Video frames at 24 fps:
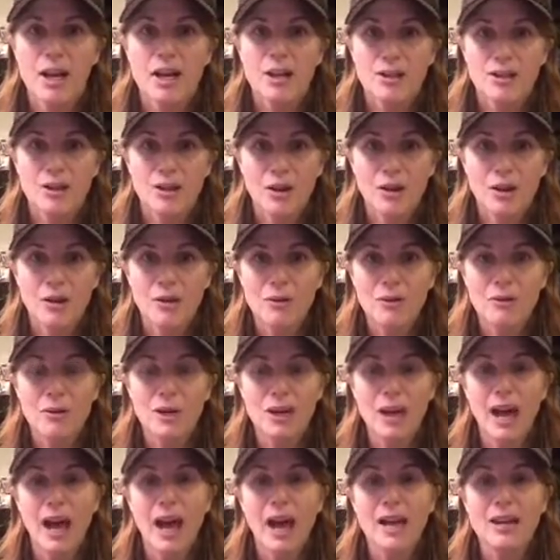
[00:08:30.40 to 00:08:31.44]
So
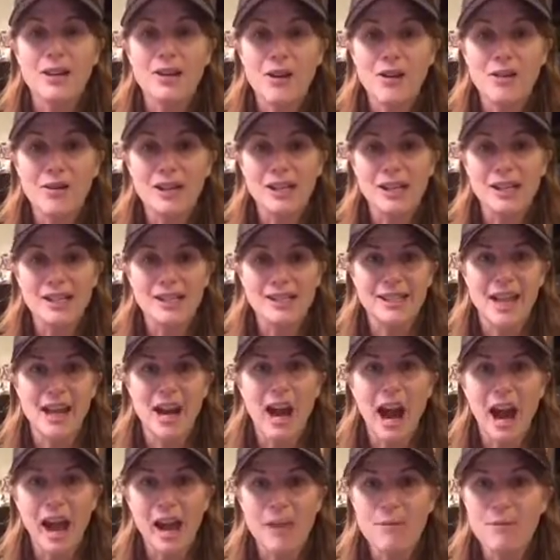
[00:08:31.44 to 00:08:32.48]
when I notice that
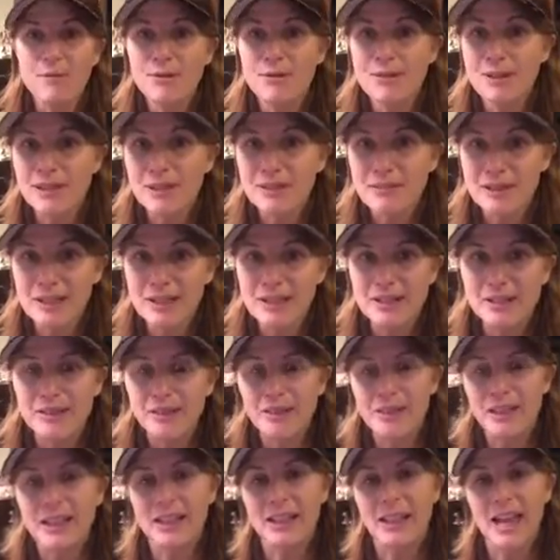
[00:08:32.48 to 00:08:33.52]
I'm doing something
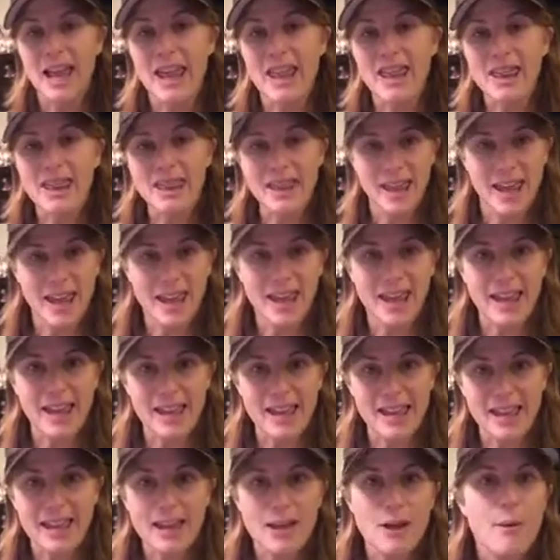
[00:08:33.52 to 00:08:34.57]
different and
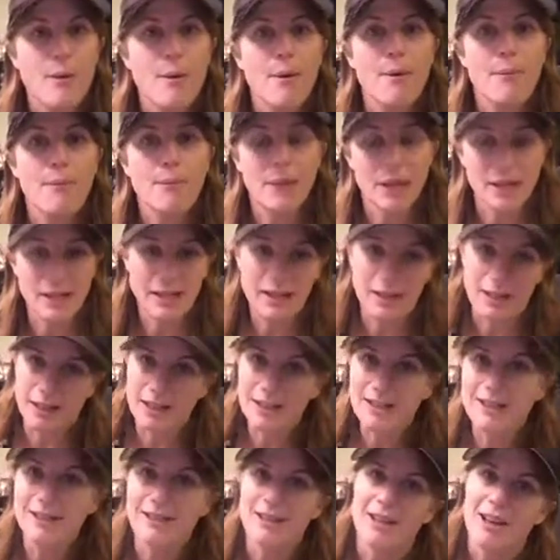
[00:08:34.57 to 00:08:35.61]
my
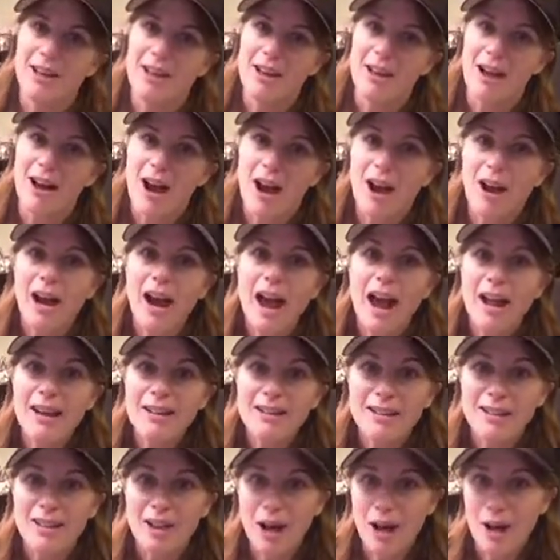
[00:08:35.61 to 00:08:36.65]
kids, are acting